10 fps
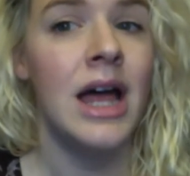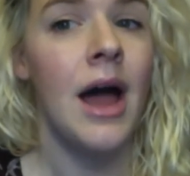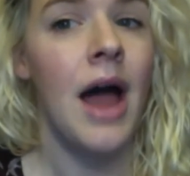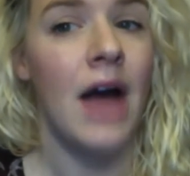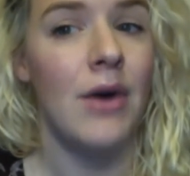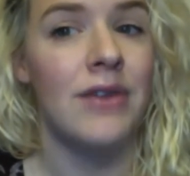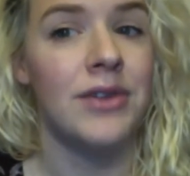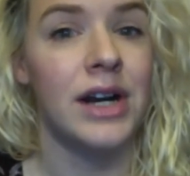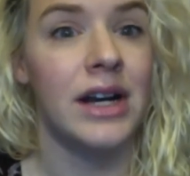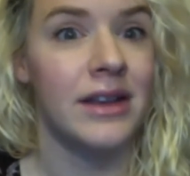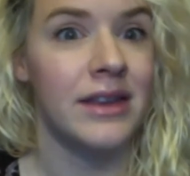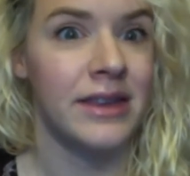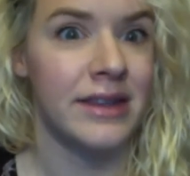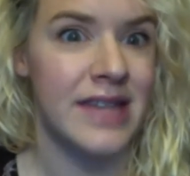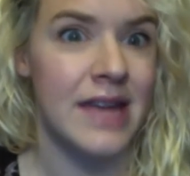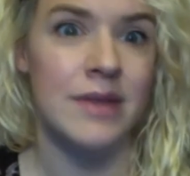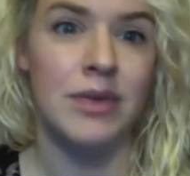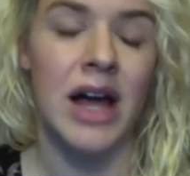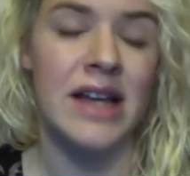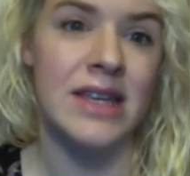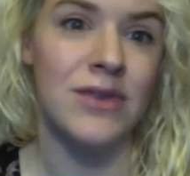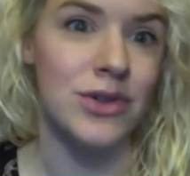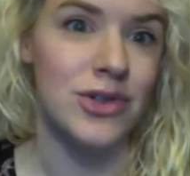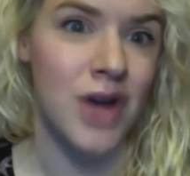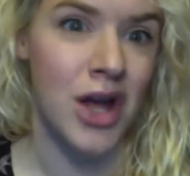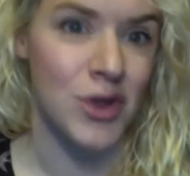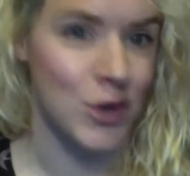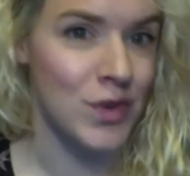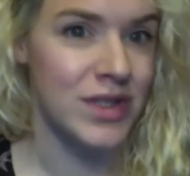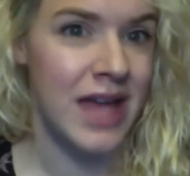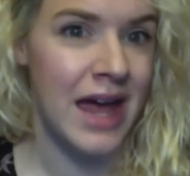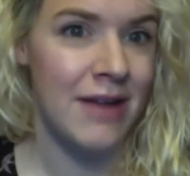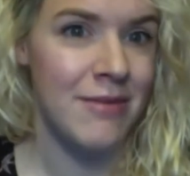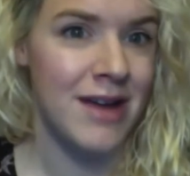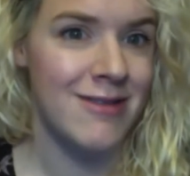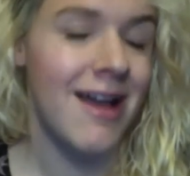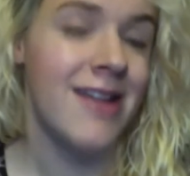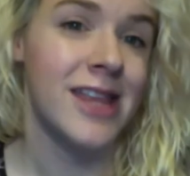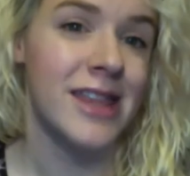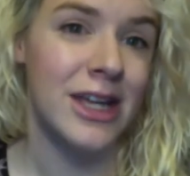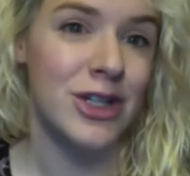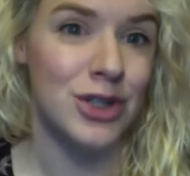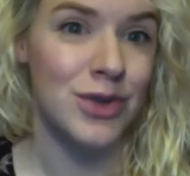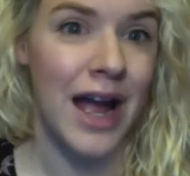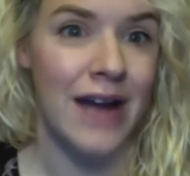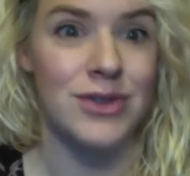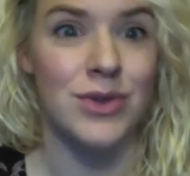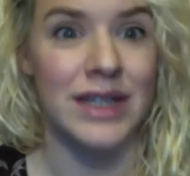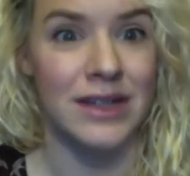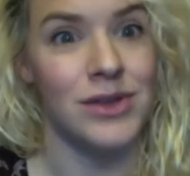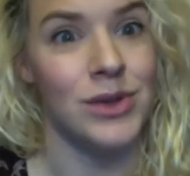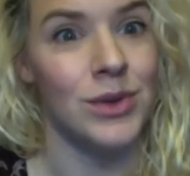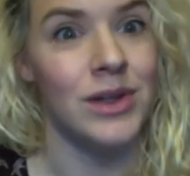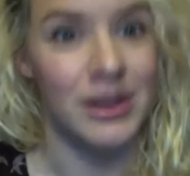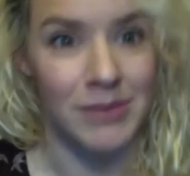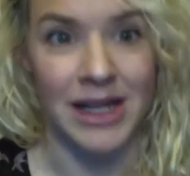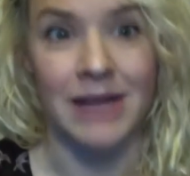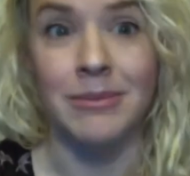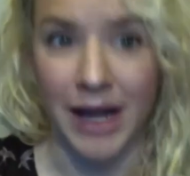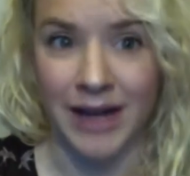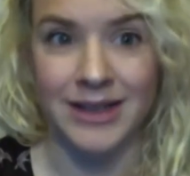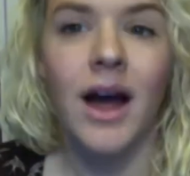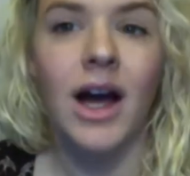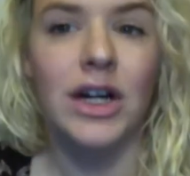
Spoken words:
However, the same applies if you do not use that amount, then they do have to give you the money back.